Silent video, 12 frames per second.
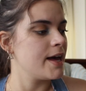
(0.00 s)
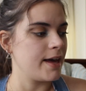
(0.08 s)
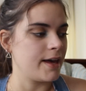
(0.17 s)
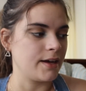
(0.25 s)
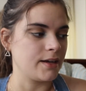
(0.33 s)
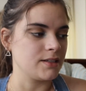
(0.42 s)

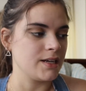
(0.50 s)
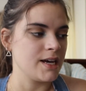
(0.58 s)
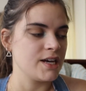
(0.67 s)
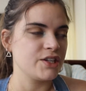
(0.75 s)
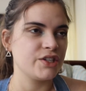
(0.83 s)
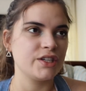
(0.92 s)
and
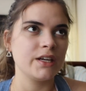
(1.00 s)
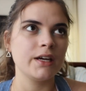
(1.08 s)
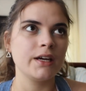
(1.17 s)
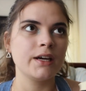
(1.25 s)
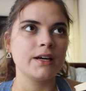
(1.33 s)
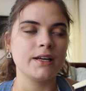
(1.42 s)

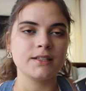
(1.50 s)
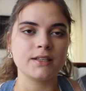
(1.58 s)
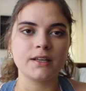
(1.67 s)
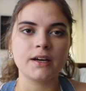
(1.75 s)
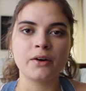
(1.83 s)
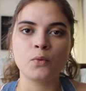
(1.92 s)
she is a
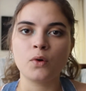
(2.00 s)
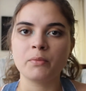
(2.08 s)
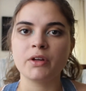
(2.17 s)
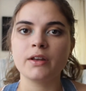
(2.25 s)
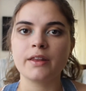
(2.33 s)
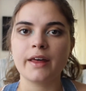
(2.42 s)
young
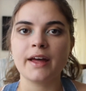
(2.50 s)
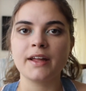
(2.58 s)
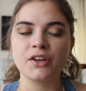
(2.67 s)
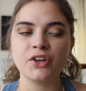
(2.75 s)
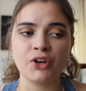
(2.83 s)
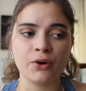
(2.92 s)
woman
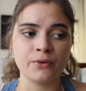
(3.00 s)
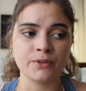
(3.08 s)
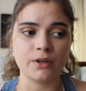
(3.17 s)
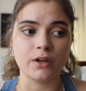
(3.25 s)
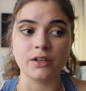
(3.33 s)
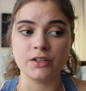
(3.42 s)
that goes
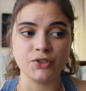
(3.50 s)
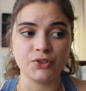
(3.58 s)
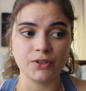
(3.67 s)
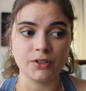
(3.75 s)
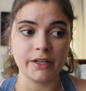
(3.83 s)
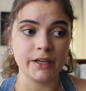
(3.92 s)
on a
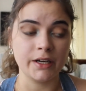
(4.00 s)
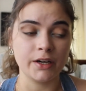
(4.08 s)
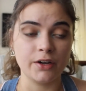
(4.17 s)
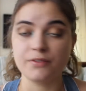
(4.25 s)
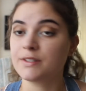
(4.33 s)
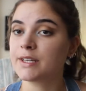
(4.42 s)
journey
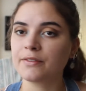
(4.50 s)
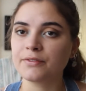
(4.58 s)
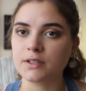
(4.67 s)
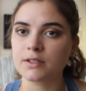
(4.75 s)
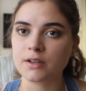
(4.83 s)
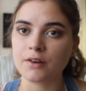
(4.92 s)
of
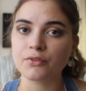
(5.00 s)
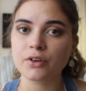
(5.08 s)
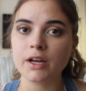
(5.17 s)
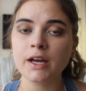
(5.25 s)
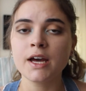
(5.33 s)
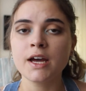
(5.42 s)

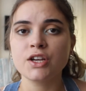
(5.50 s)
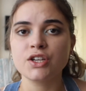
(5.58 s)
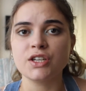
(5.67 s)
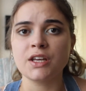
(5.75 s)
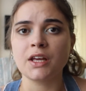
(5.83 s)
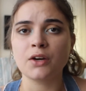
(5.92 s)
self-discovery.
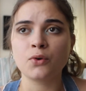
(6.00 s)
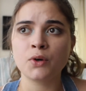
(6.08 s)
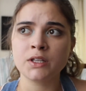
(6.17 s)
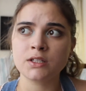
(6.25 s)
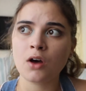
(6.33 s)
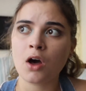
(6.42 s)
She
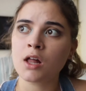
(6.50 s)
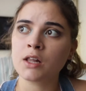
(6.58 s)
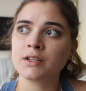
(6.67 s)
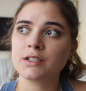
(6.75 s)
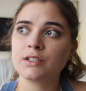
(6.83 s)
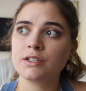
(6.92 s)
quits
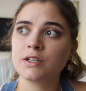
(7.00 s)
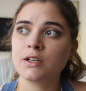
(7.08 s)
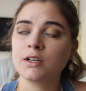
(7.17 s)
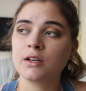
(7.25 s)
college,